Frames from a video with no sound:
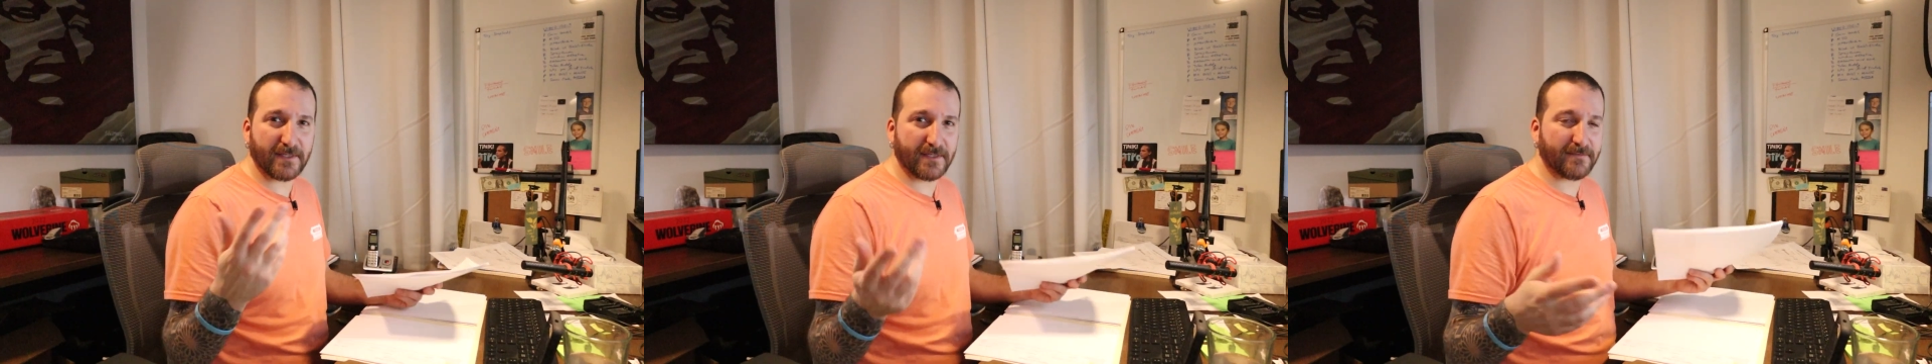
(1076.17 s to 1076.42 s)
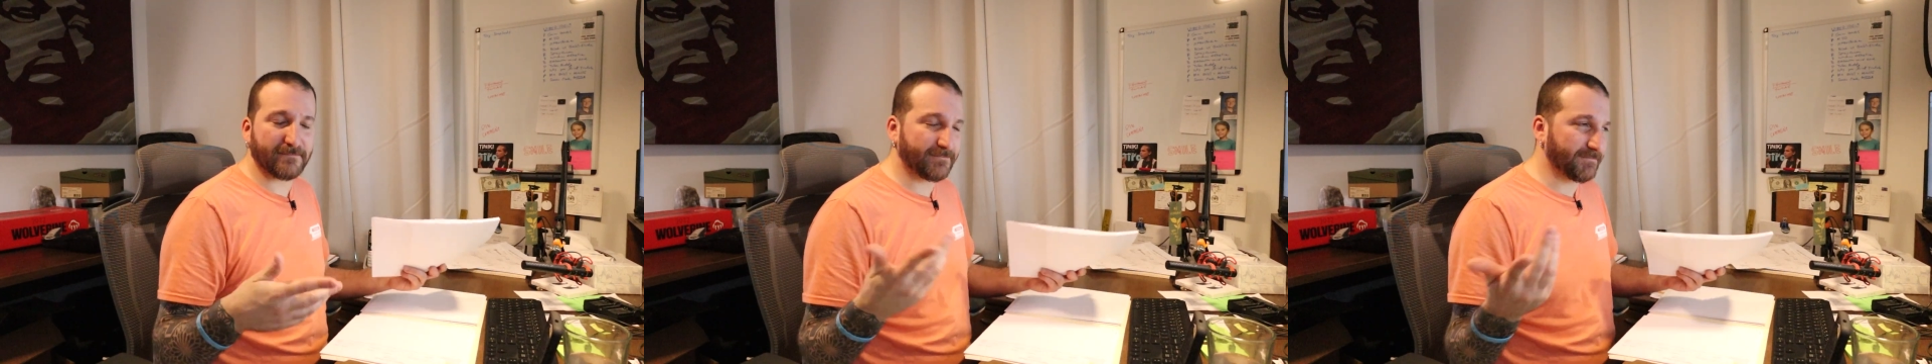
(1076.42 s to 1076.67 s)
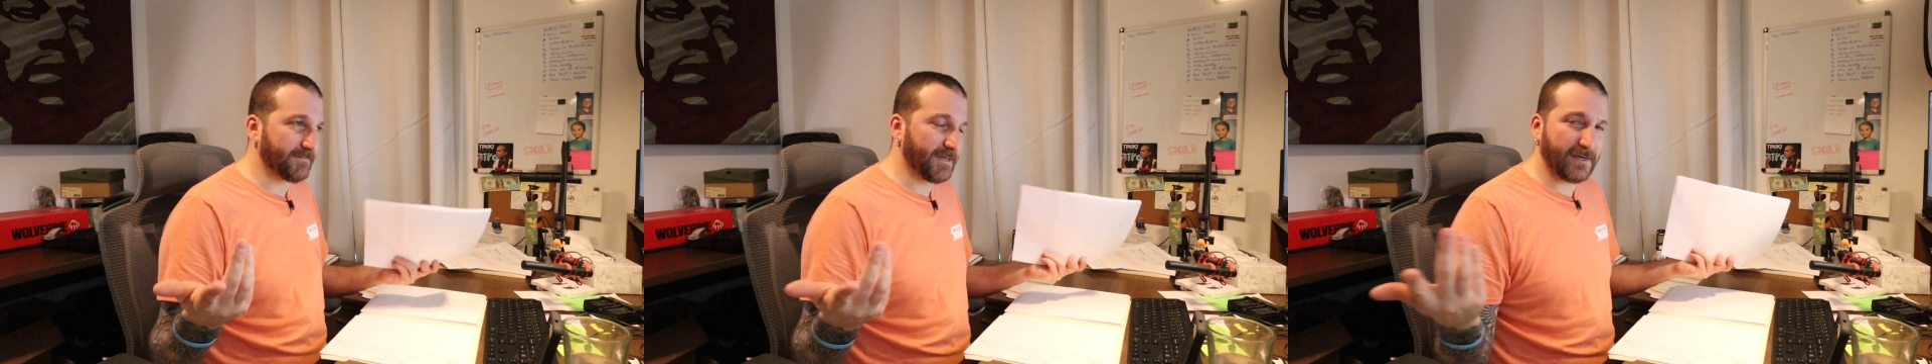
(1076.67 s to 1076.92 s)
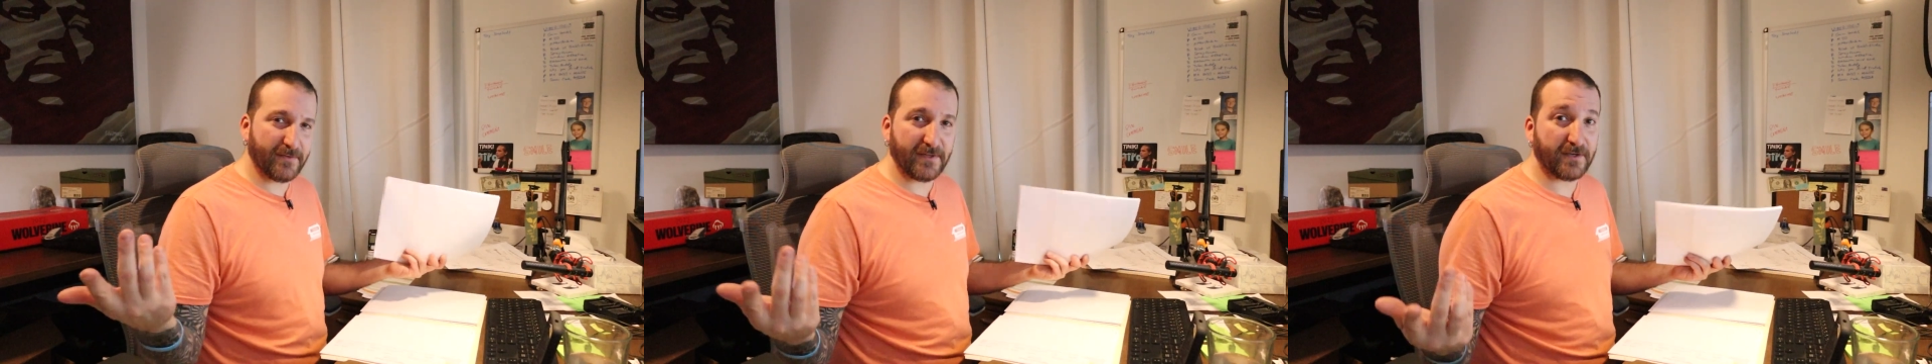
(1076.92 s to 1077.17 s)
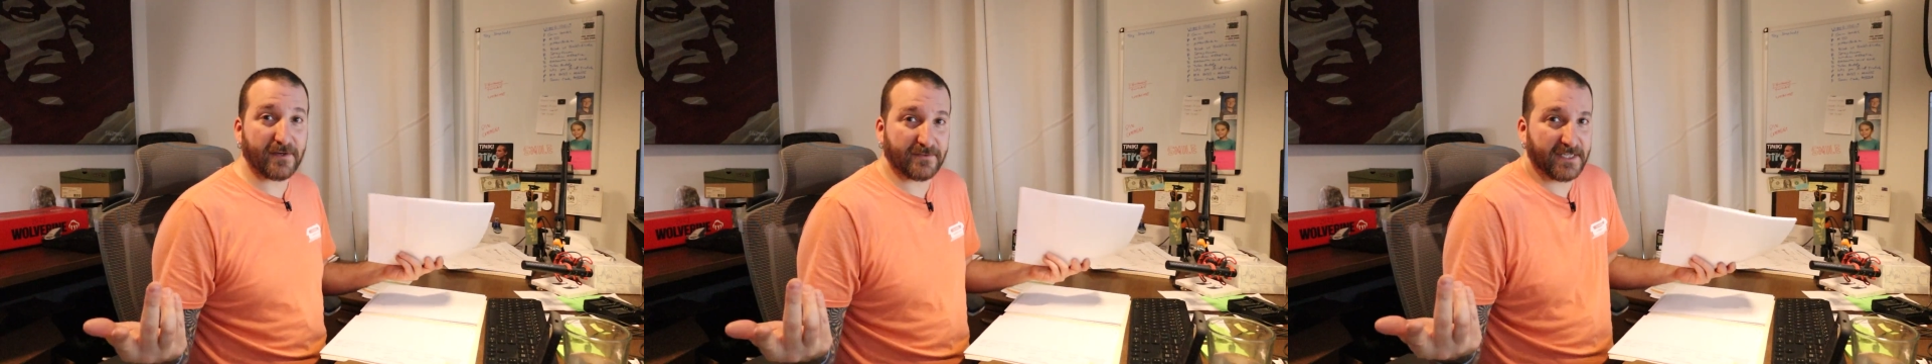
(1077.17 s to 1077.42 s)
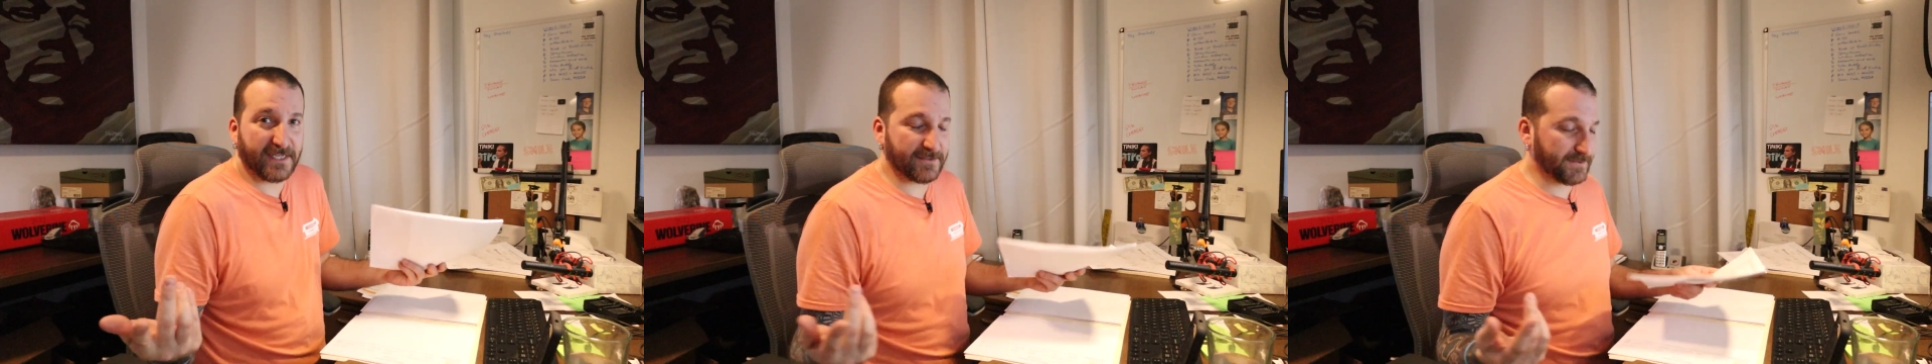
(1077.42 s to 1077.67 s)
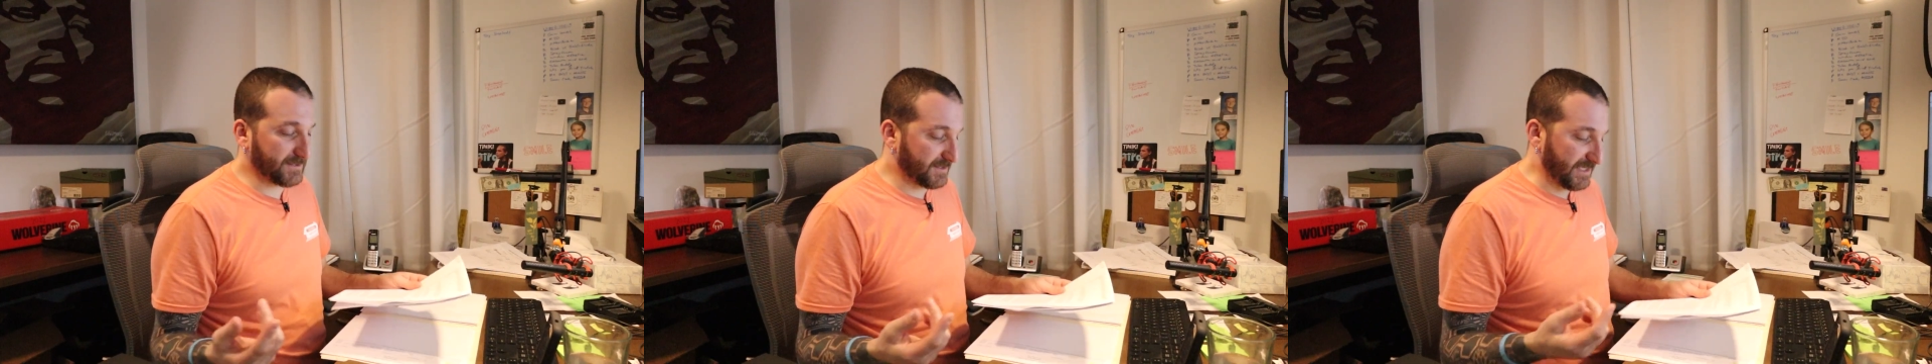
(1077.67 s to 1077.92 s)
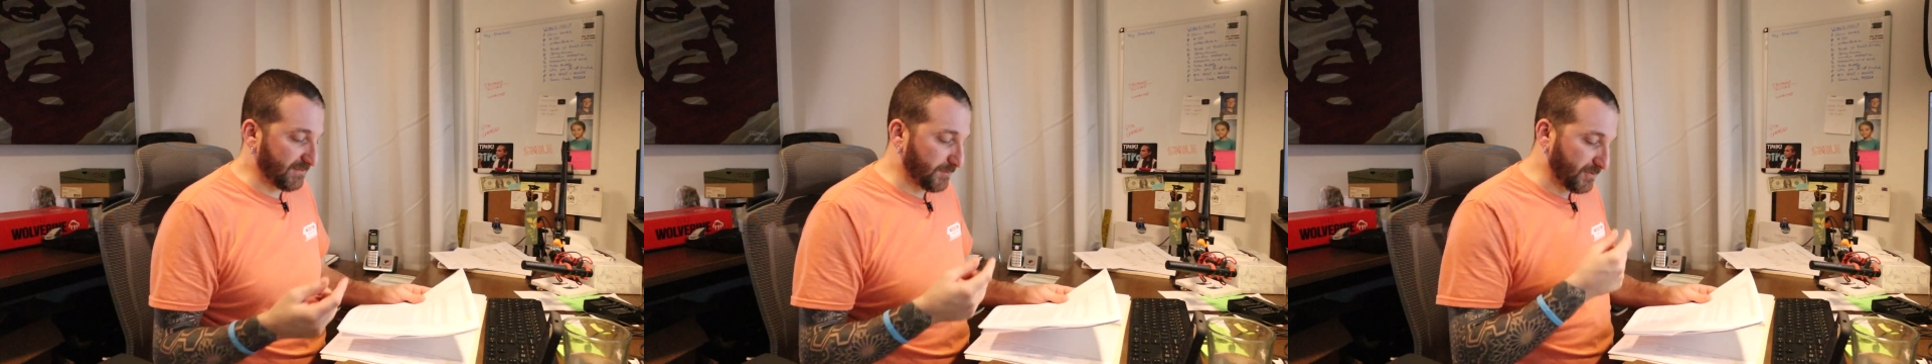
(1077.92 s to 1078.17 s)
and I don't know, they call it the interest
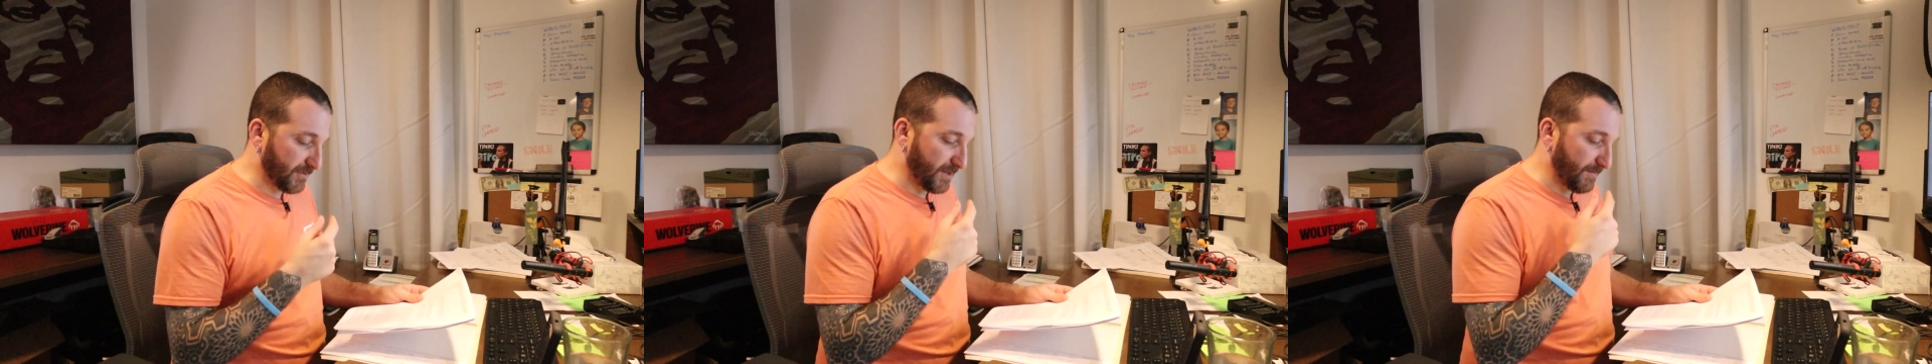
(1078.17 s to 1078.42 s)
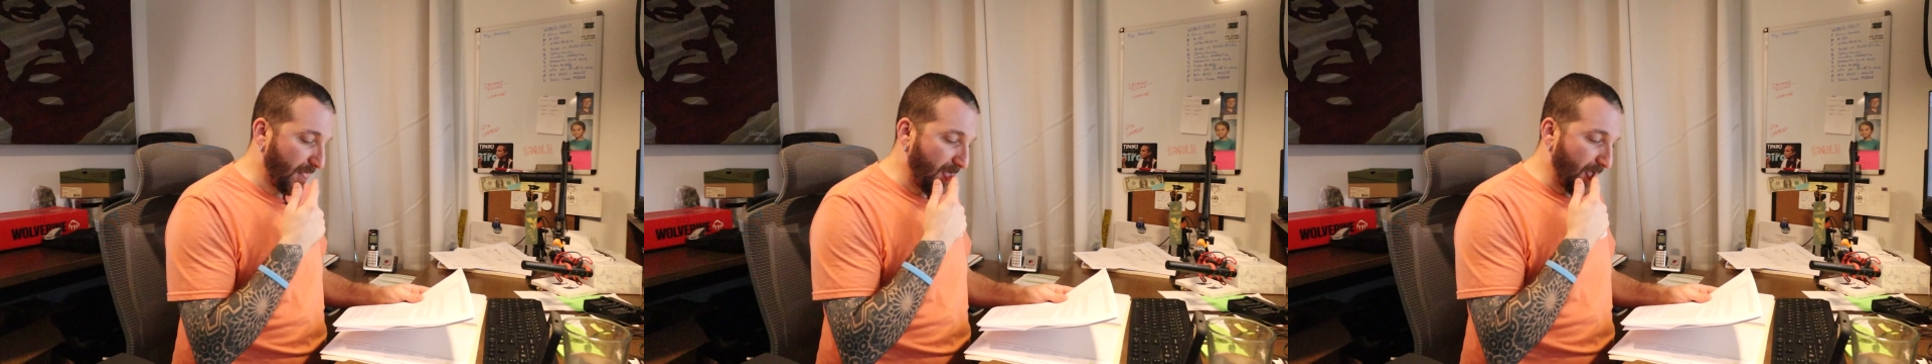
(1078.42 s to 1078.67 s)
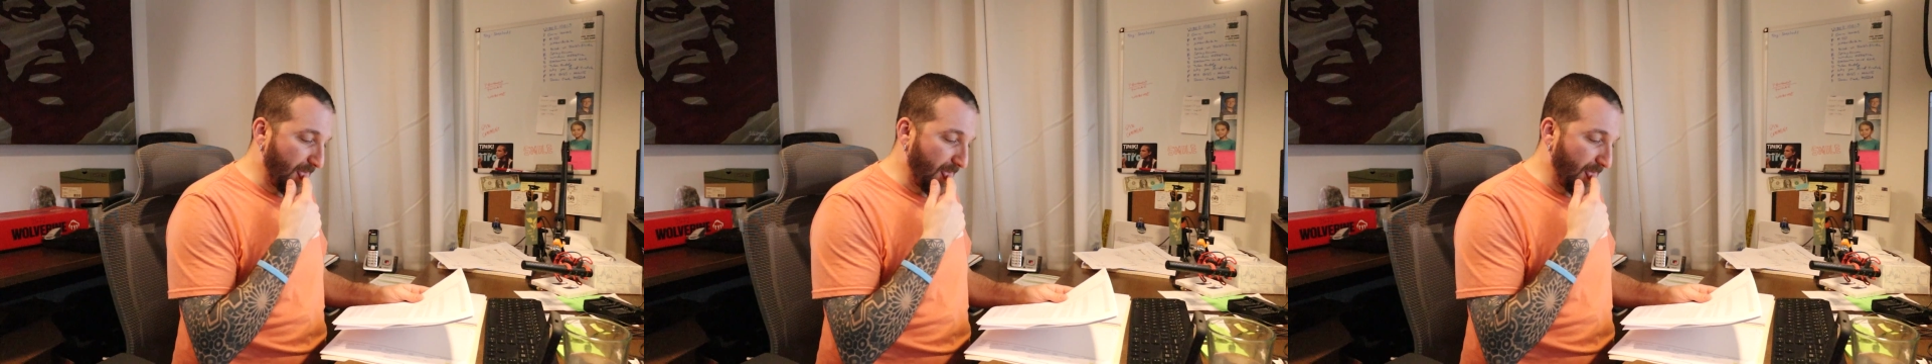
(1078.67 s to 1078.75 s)
saver program.